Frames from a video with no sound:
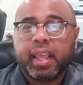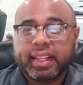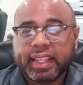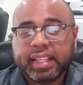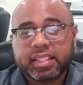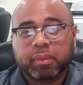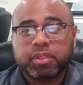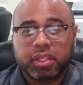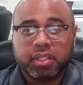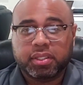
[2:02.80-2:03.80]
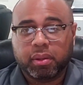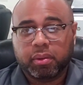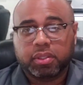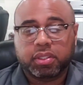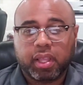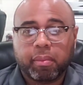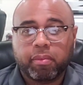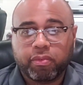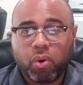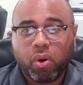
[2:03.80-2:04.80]
it leads up to this step
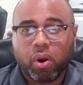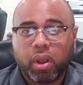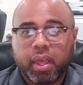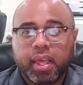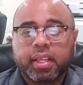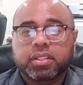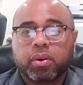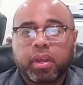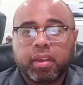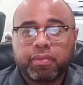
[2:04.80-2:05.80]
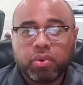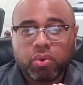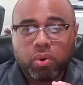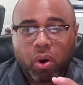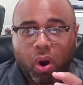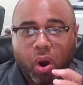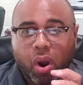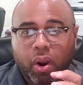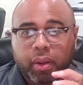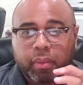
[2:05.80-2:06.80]
4. So if you
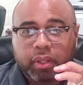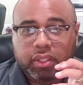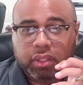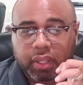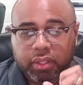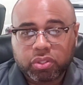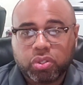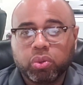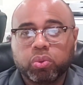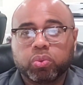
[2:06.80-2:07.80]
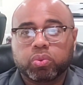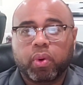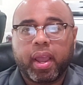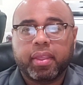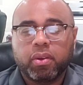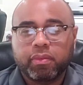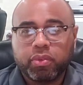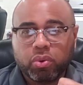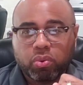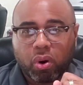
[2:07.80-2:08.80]
are in tune, right?
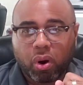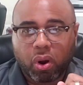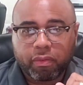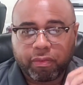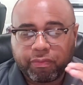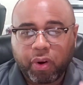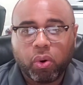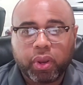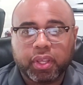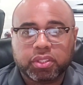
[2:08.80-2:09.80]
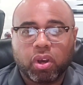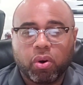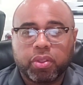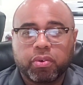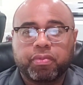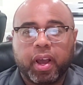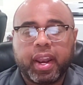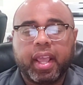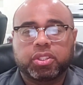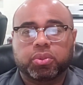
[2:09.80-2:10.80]
If you are focused on your
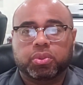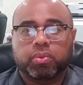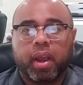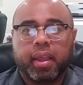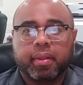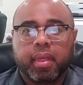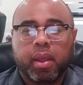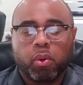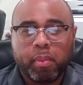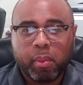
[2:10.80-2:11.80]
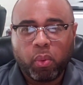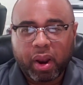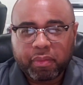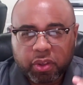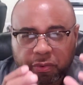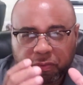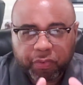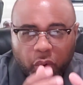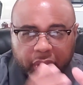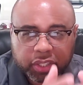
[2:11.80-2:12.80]
financials, right? Remember, whatever your
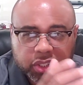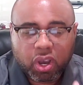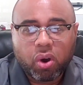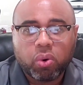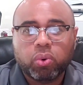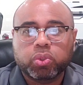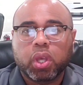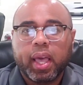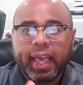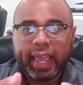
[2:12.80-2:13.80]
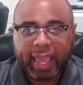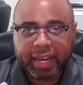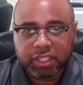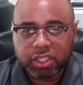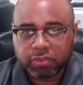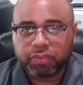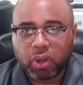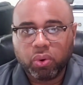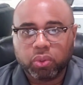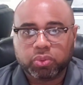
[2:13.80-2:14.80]
focus goes, energy
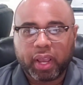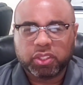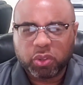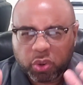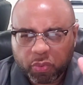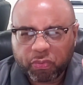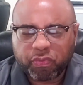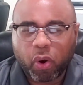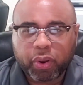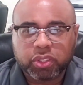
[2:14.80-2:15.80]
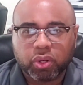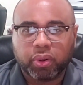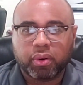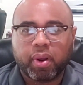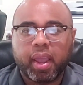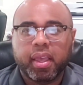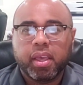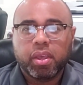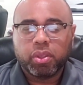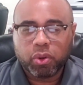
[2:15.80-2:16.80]
flows, right? So you're focused on it, right?
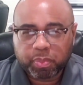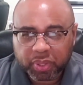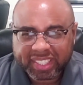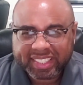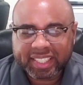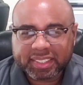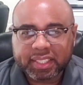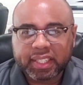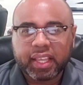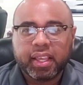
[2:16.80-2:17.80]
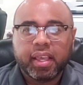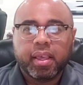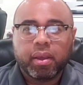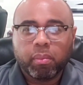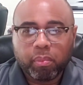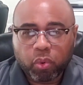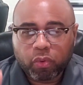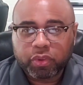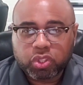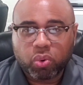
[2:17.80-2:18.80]
You're persistently
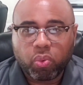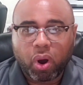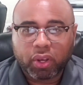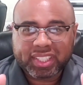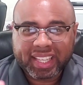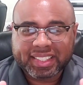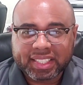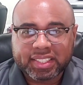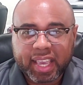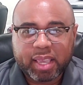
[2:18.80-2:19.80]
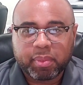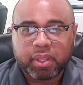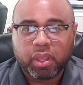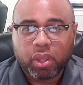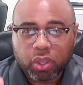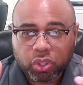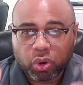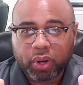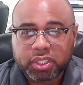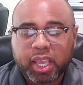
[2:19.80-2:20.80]
moving towards its attainment,
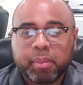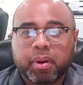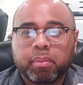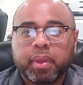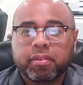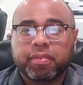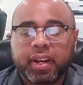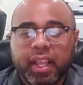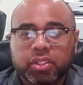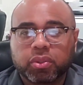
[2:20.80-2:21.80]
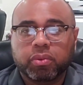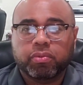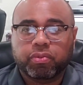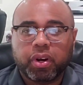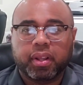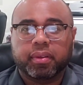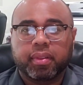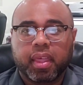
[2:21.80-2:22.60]
your attainment of being financially free.